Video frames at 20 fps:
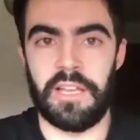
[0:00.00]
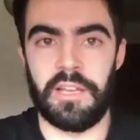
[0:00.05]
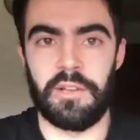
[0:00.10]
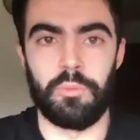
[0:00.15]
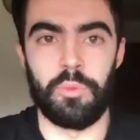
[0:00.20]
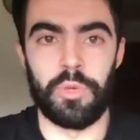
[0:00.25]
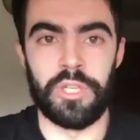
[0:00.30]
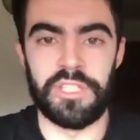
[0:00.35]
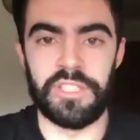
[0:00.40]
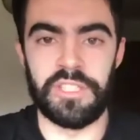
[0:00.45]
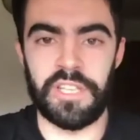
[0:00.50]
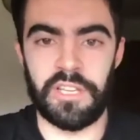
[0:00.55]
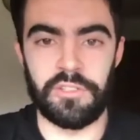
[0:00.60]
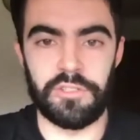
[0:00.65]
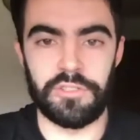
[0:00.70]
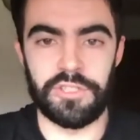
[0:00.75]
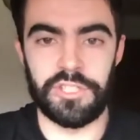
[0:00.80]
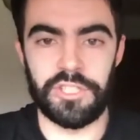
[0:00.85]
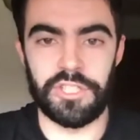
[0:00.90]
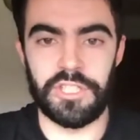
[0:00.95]
wind
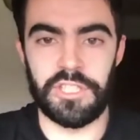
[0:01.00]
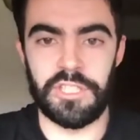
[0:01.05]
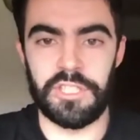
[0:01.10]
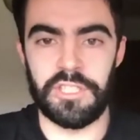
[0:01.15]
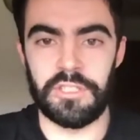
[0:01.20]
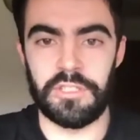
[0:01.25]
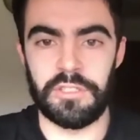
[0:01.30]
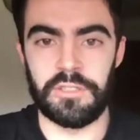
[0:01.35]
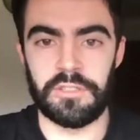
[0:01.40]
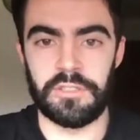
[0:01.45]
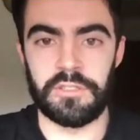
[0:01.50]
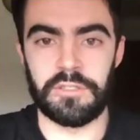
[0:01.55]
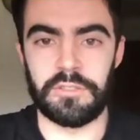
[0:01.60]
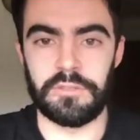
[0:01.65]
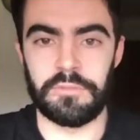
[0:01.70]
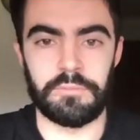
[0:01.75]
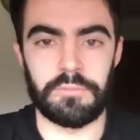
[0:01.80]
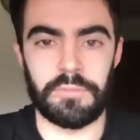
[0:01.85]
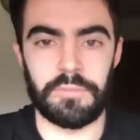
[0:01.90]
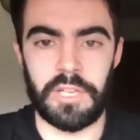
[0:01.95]
energy,
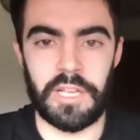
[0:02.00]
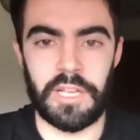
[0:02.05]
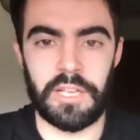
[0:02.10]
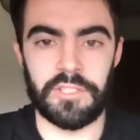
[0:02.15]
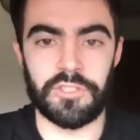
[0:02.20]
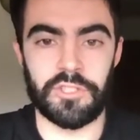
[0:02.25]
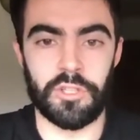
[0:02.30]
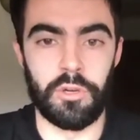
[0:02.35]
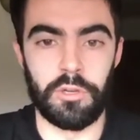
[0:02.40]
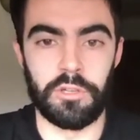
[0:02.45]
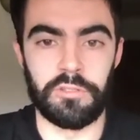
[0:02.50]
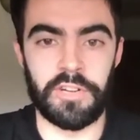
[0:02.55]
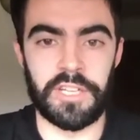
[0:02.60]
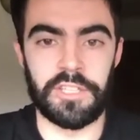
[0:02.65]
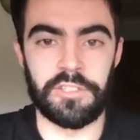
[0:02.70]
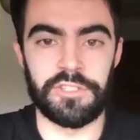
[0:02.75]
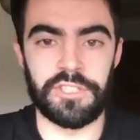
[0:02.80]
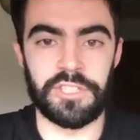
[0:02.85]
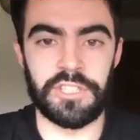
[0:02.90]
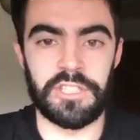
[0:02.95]
solar
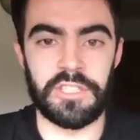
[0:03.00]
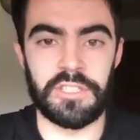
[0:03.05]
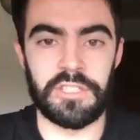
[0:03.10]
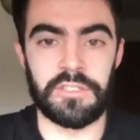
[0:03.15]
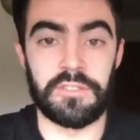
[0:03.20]
energy,